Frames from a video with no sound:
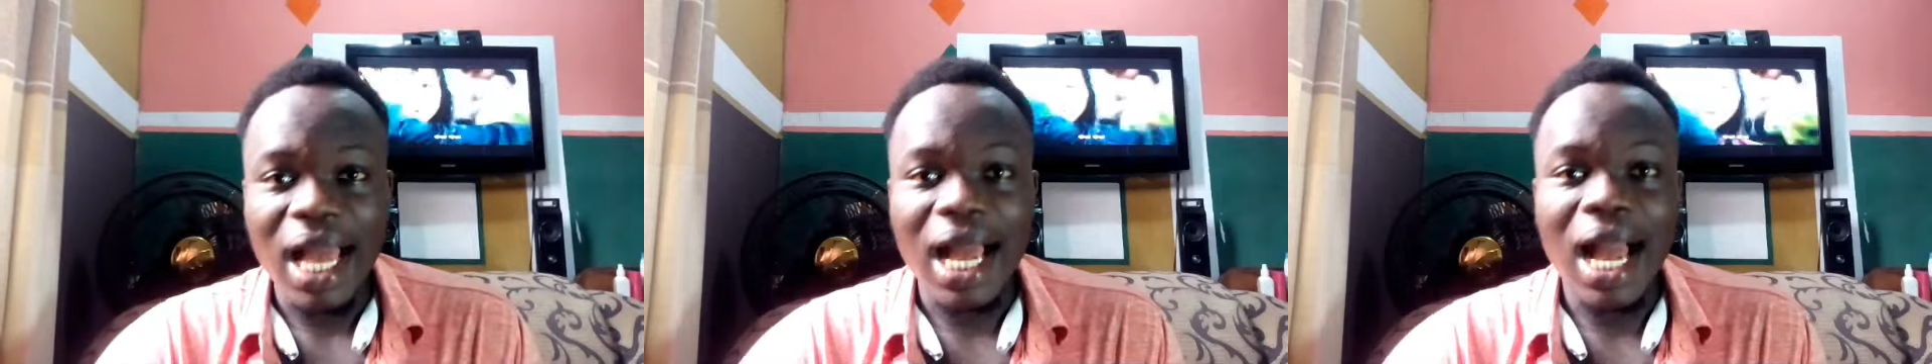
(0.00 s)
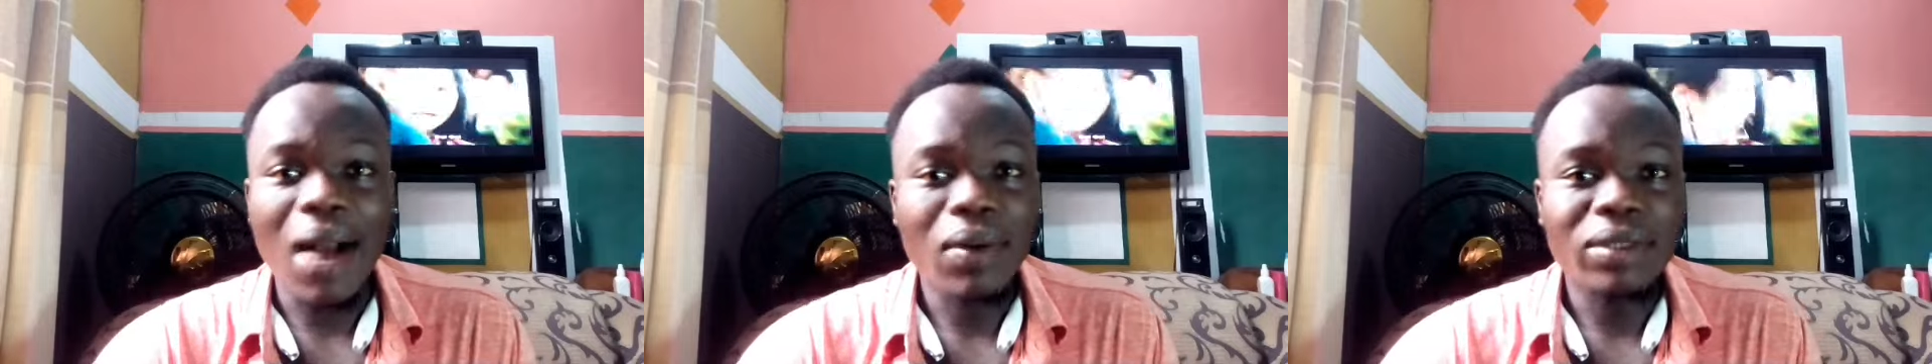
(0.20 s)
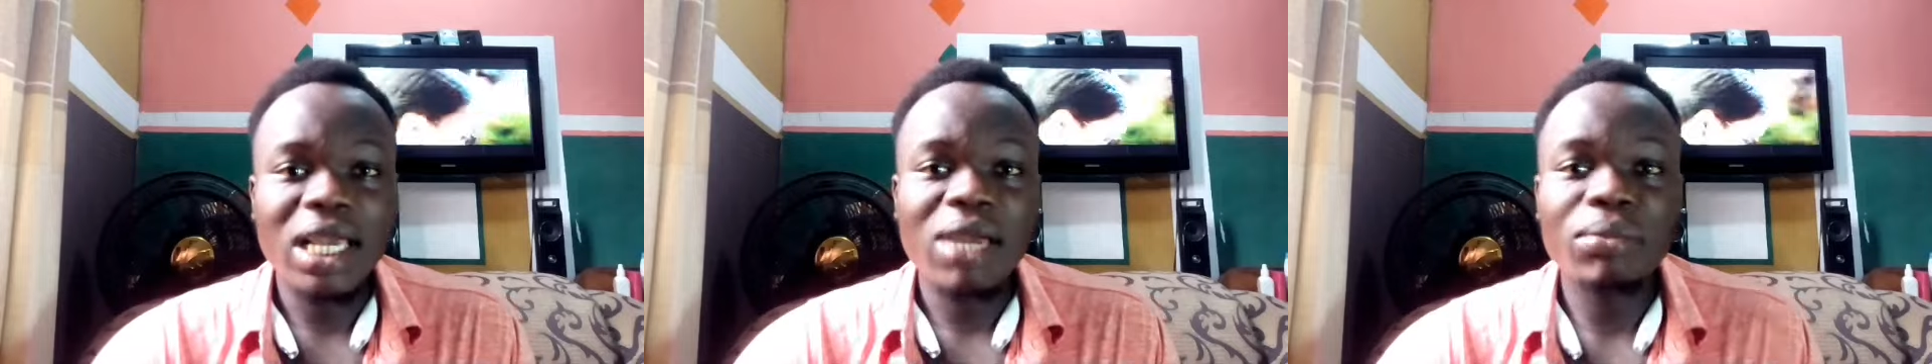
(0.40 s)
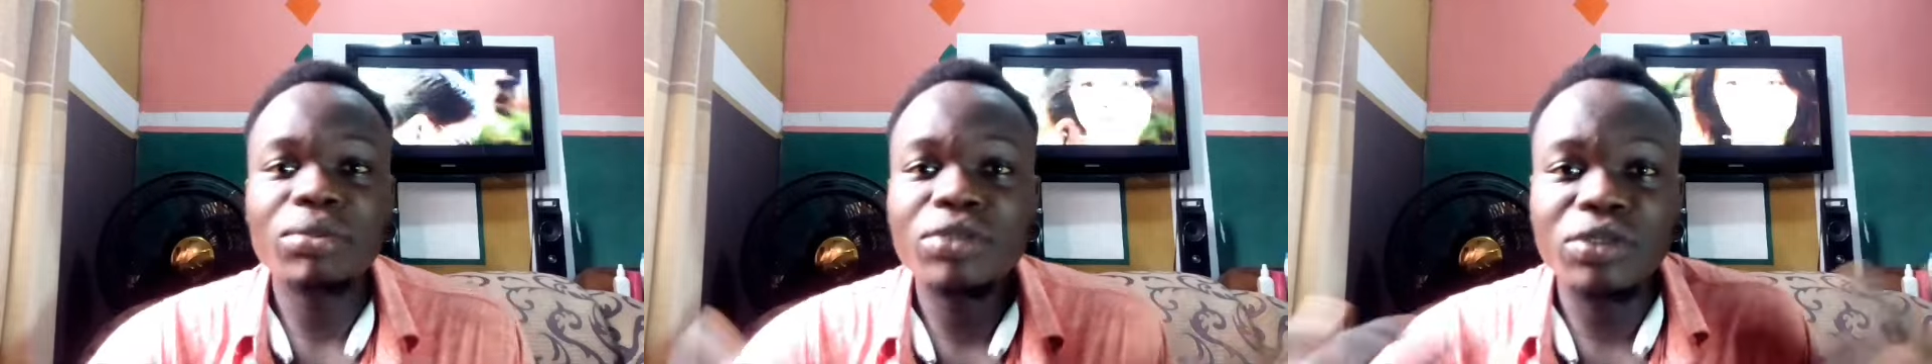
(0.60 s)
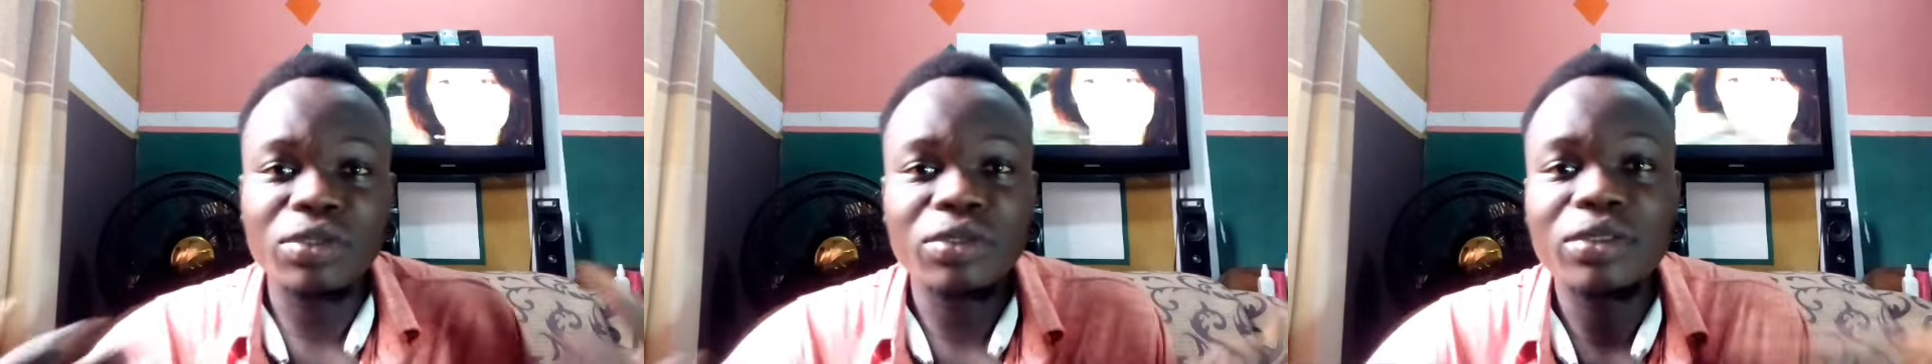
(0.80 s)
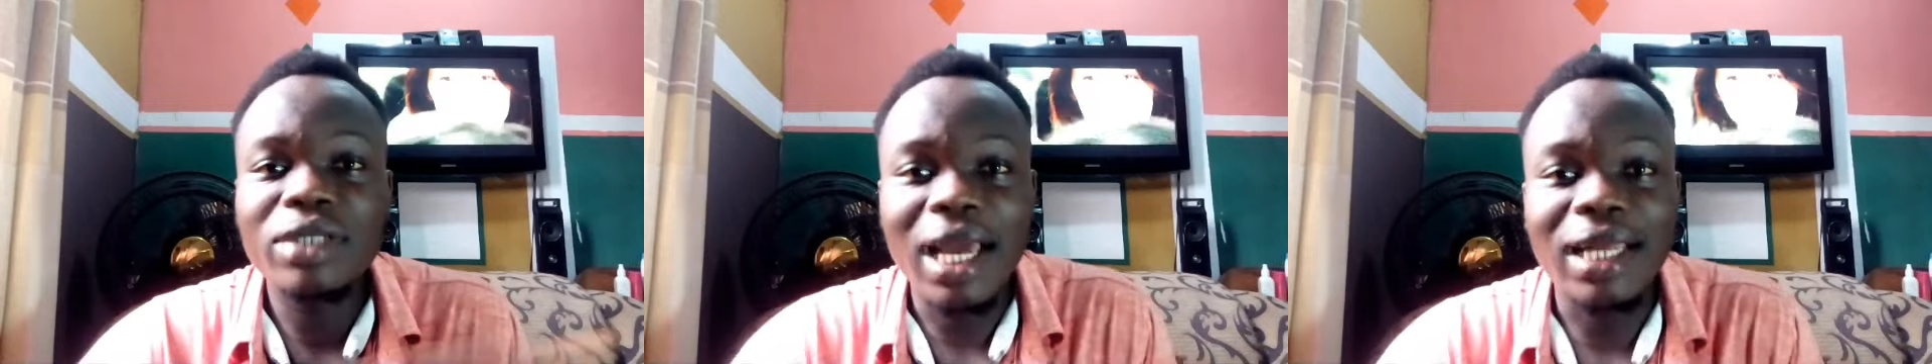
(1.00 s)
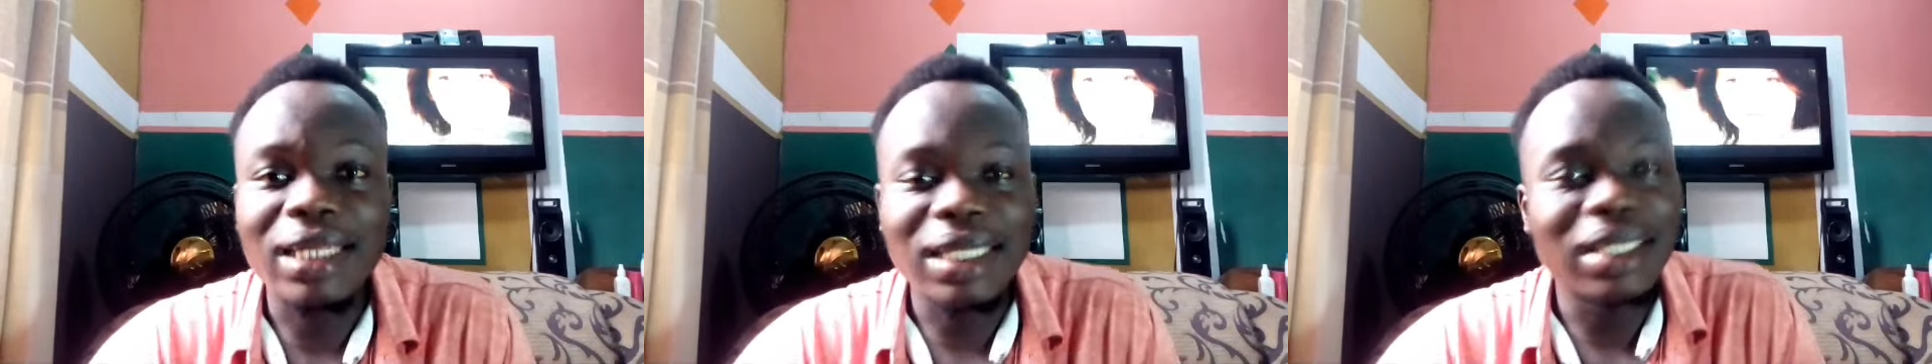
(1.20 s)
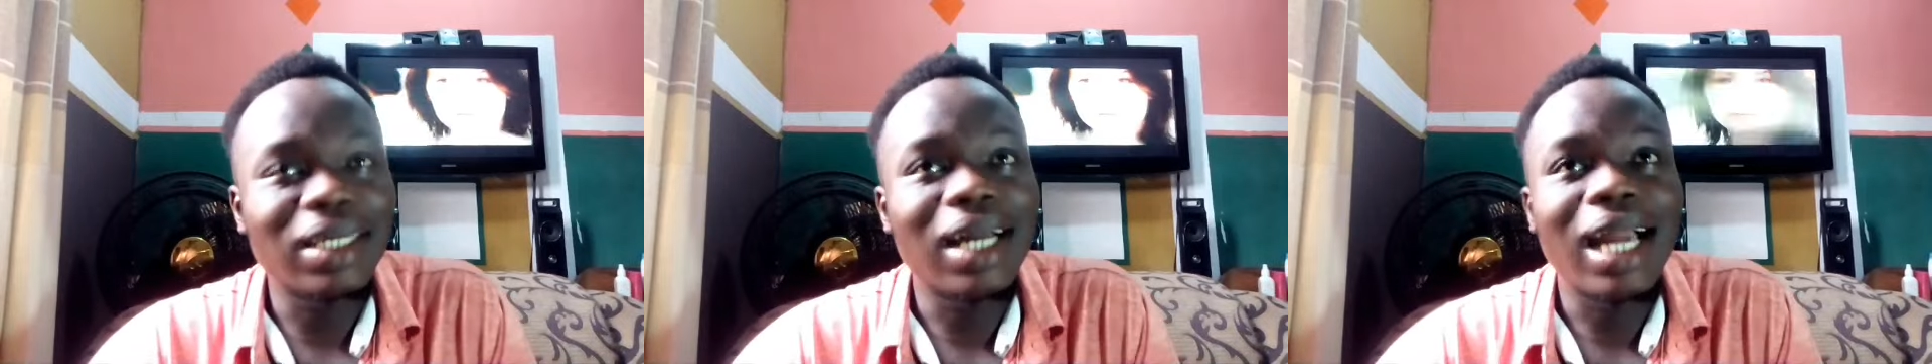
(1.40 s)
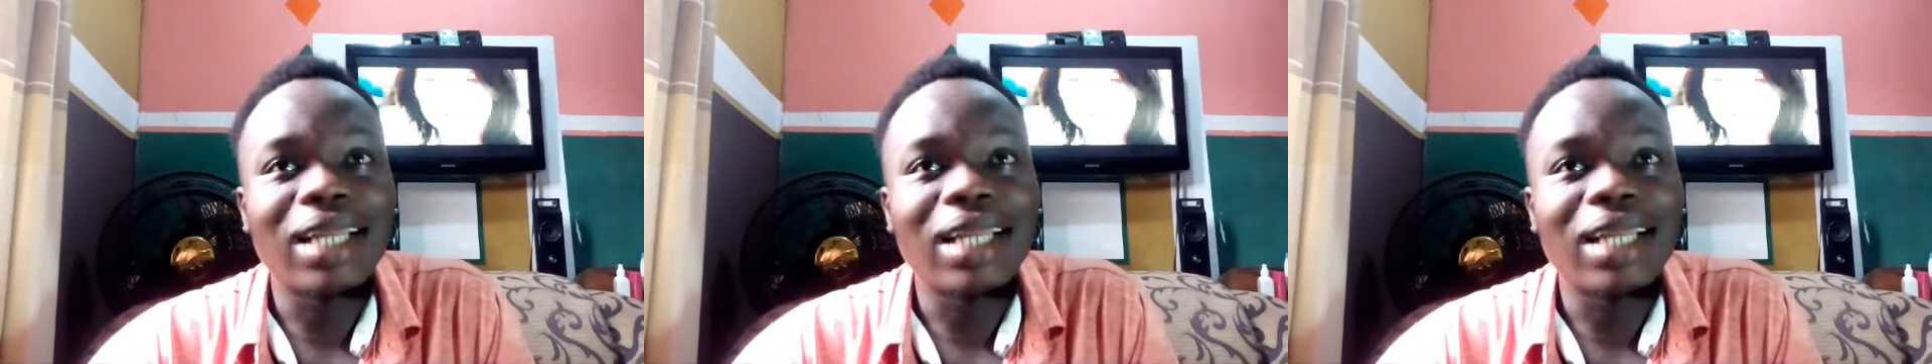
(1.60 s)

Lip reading: How was I able to do that?